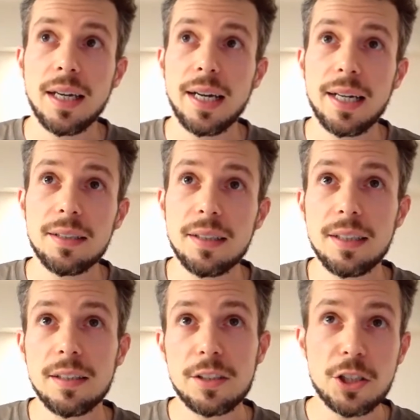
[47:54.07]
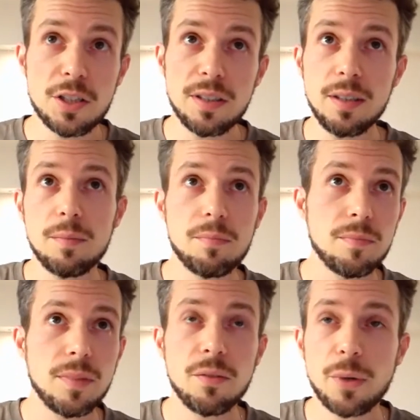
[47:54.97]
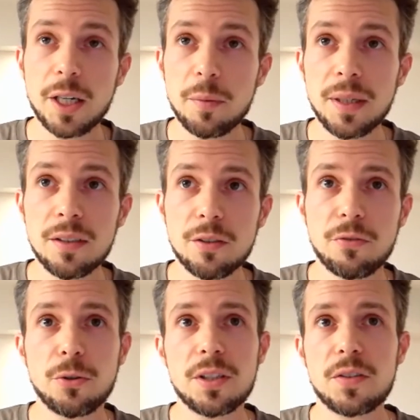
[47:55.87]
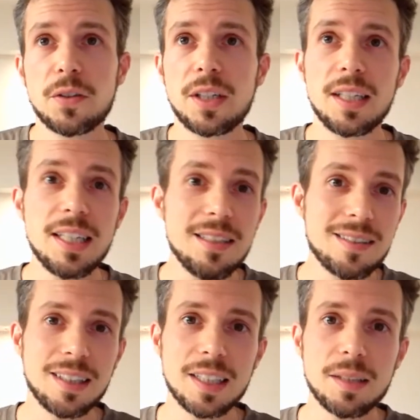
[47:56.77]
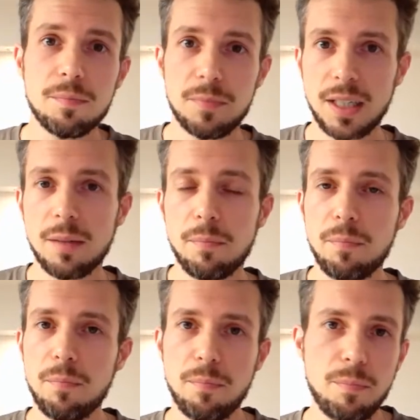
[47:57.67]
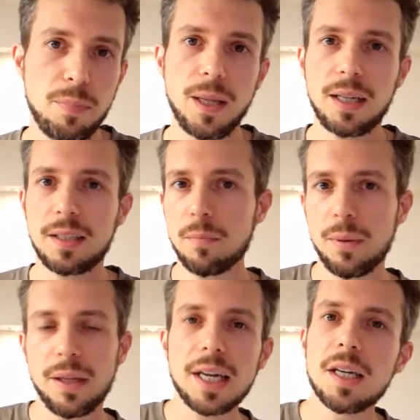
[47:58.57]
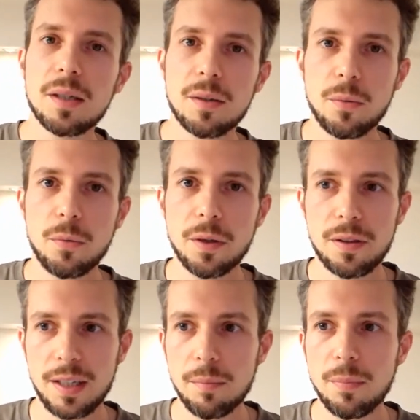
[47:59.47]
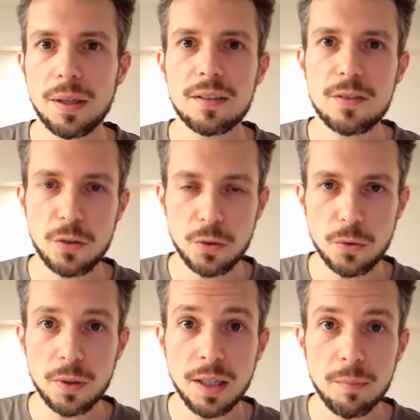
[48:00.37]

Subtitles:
And in a digital environment, of course, you can easily kind of plug and play with templates too.